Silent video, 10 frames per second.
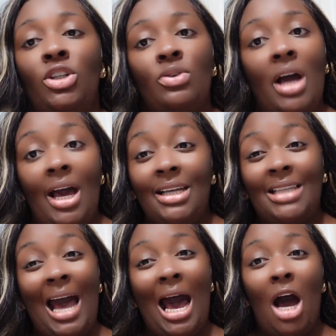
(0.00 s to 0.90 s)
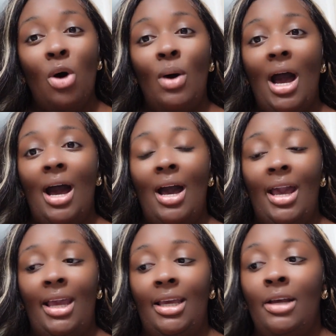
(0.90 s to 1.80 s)
you guys how
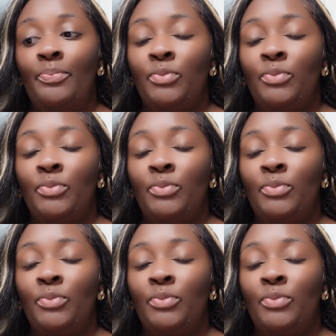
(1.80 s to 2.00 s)
I